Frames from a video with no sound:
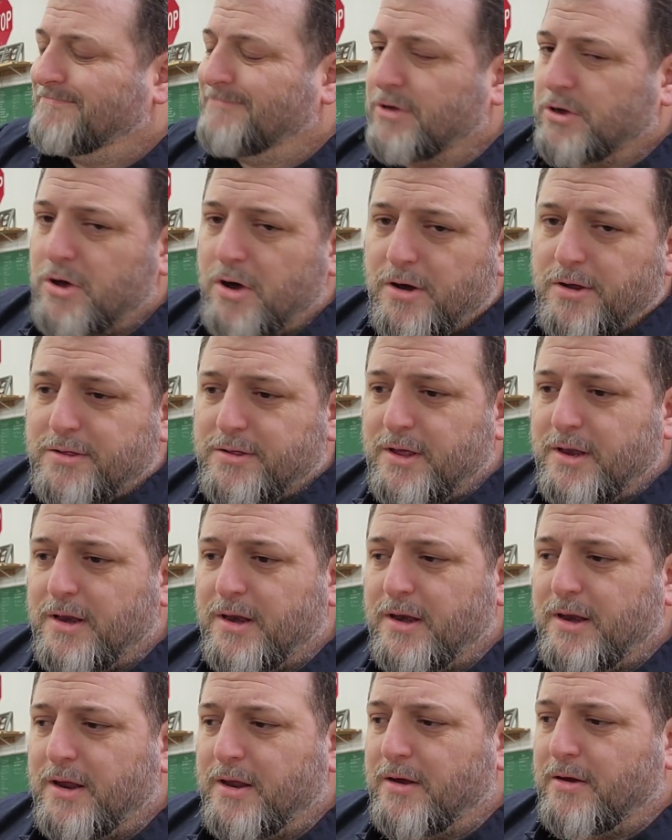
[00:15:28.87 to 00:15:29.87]
car sitting
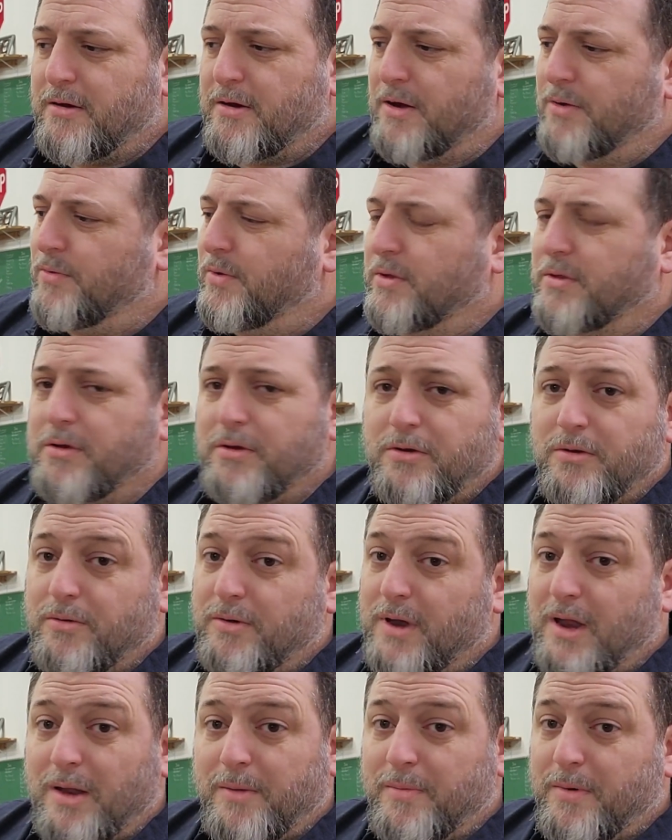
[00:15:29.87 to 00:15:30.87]
in here, it wasn't
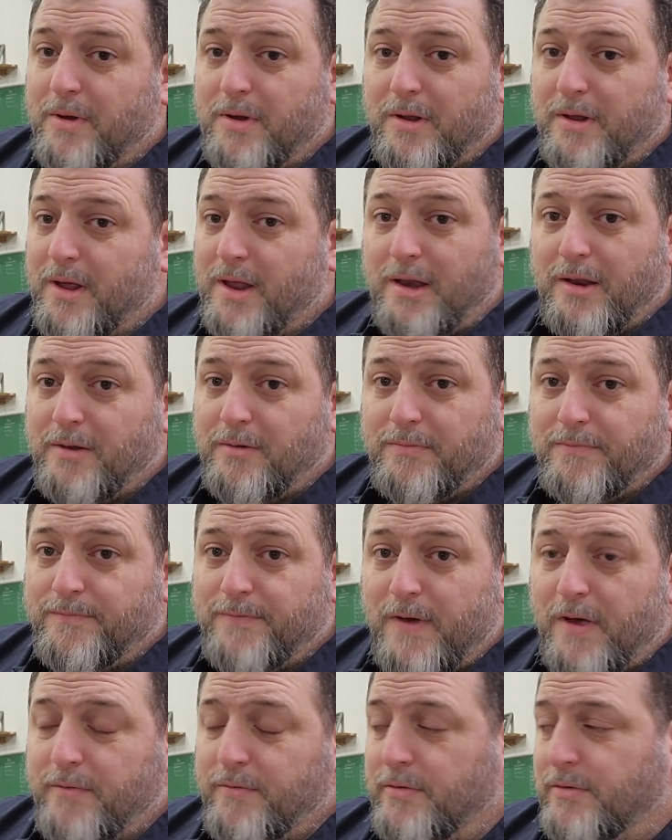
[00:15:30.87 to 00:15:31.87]
doing anybody any
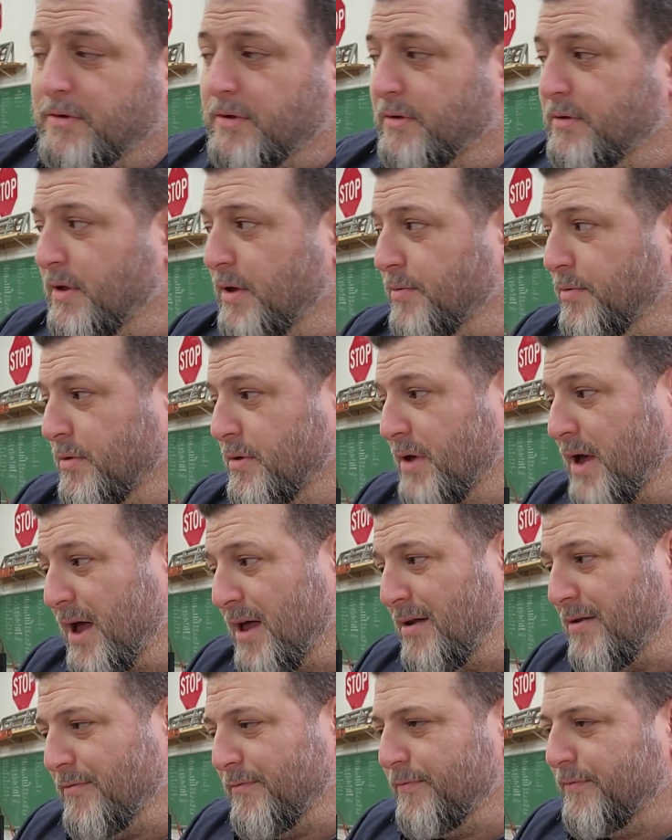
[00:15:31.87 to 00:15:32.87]
favors. It was
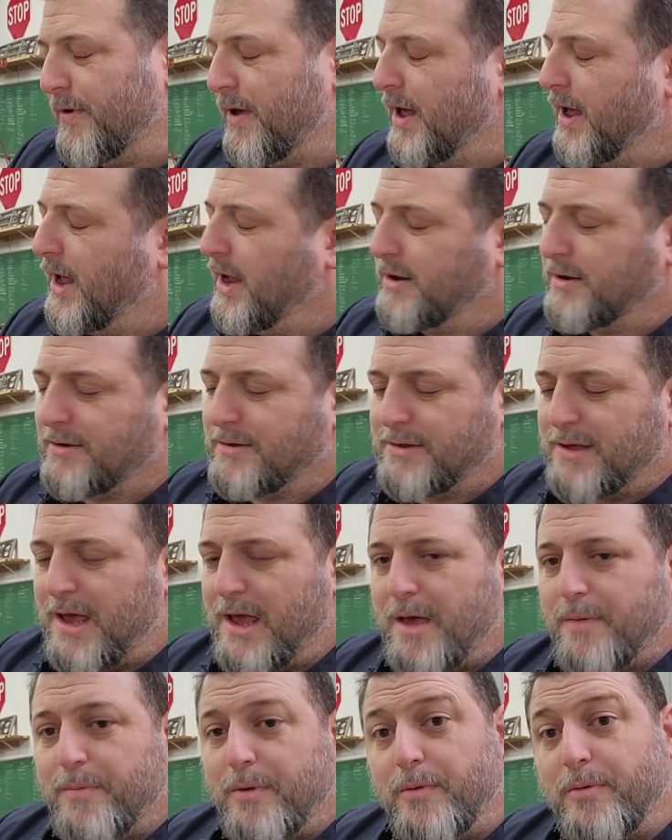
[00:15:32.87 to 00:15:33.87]
kind of, I hate to say
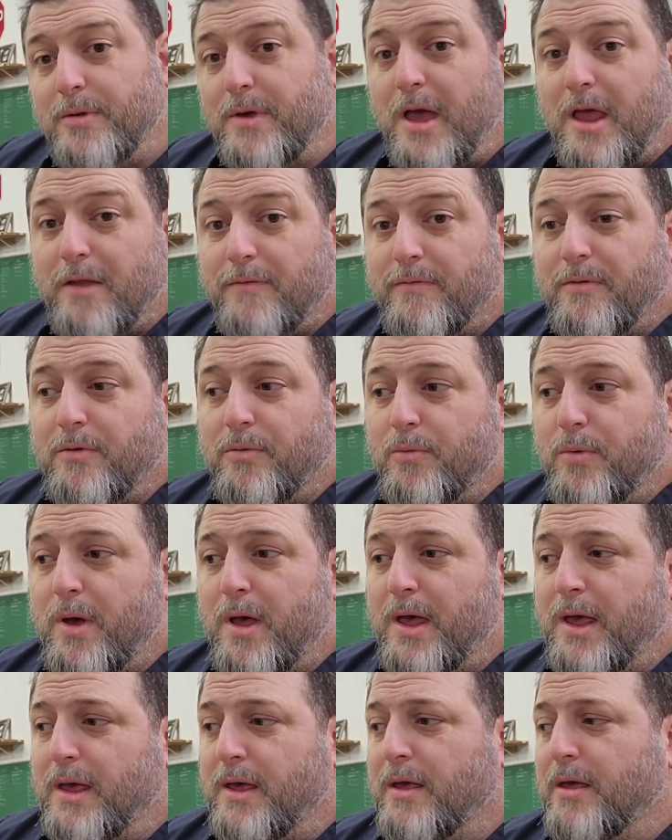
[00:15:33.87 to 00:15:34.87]
it, but it was kind of in the
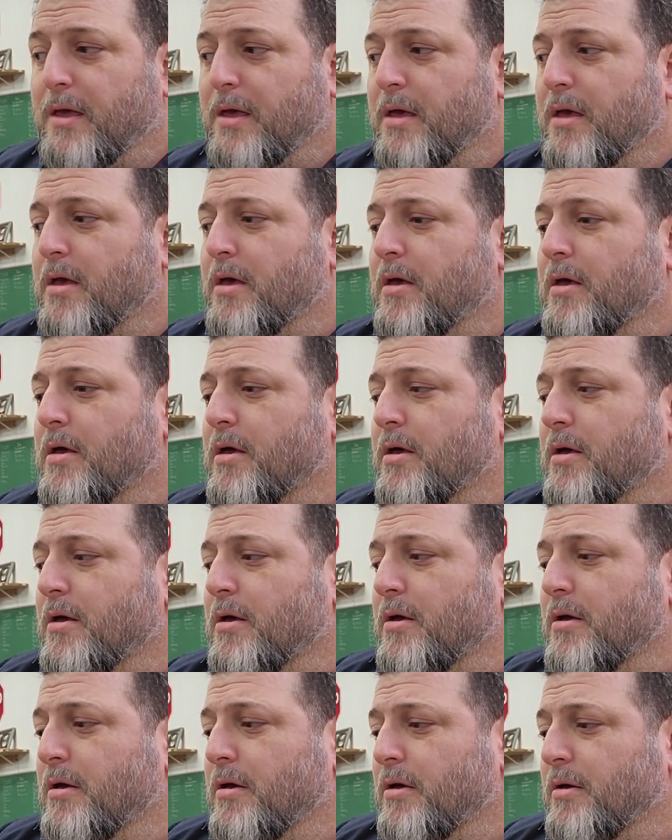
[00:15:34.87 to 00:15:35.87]
way.
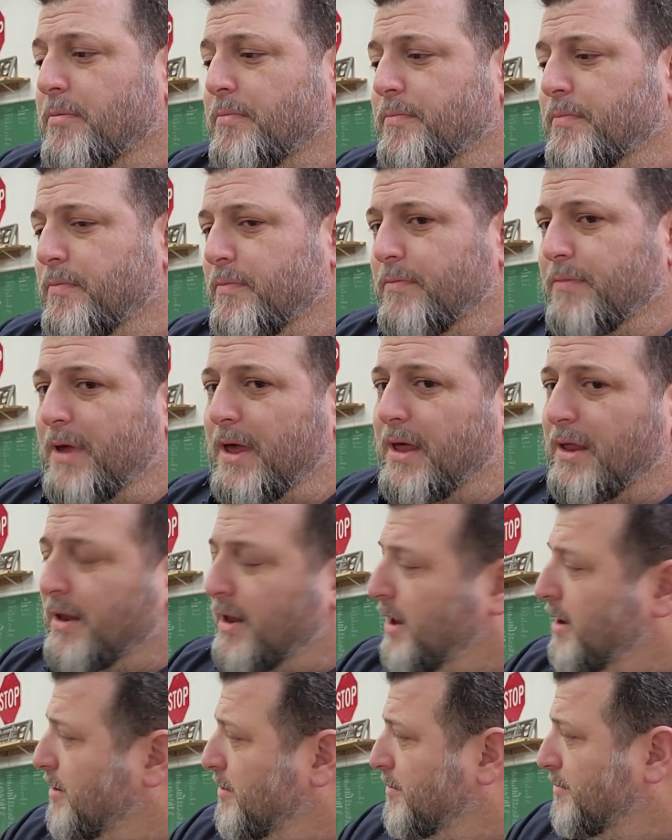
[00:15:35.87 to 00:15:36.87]

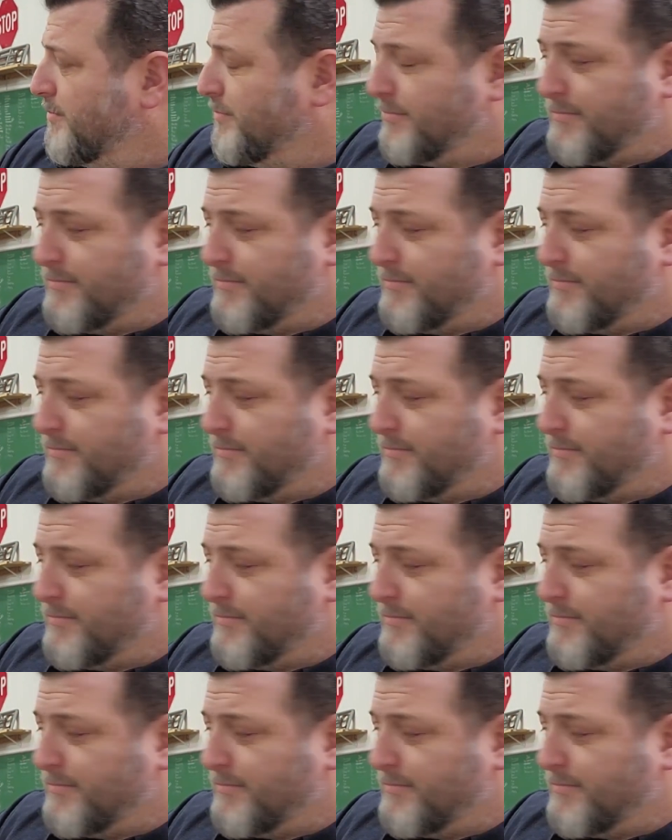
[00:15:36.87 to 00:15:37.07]
And